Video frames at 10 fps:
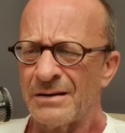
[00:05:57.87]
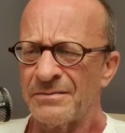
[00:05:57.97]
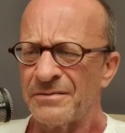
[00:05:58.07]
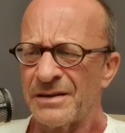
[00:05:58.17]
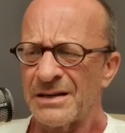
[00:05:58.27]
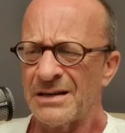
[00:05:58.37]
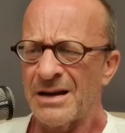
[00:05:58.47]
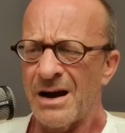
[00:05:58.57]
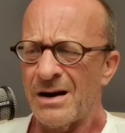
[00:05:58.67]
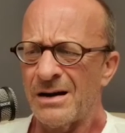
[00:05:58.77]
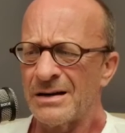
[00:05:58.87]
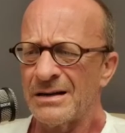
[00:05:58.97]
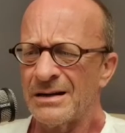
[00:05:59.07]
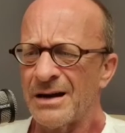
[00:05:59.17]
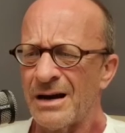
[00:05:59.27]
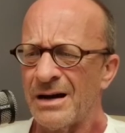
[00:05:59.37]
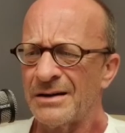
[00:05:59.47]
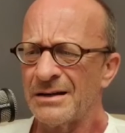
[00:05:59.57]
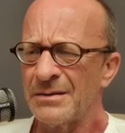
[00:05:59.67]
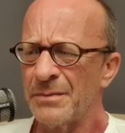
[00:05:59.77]
I felt getting harder and
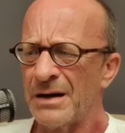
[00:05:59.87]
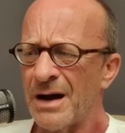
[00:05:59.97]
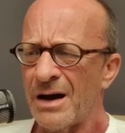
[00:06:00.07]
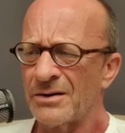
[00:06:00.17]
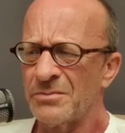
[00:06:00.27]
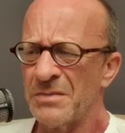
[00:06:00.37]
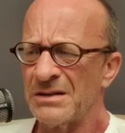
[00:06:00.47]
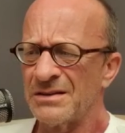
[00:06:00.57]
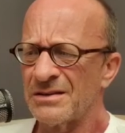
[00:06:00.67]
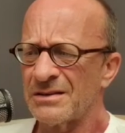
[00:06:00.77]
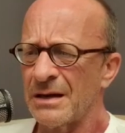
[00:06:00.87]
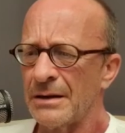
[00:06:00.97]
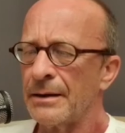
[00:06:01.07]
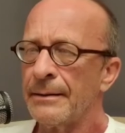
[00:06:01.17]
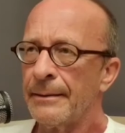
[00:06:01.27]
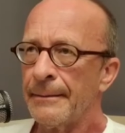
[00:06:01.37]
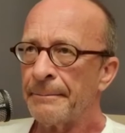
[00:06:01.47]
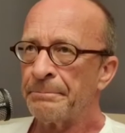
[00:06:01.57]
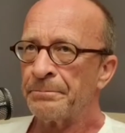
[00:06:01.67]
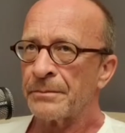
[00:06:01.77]
harder in my arguments, and
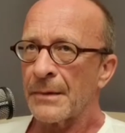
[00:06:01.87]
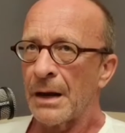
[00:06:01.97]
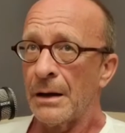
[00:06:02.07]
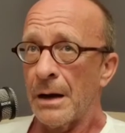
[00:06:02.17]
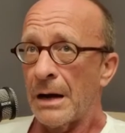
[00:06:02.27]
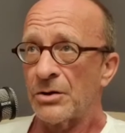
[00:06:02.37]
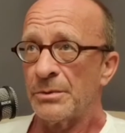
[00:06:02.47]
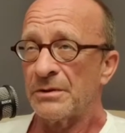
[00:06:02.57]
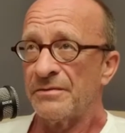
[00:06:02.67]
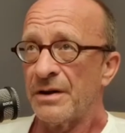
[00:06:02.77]
I argumented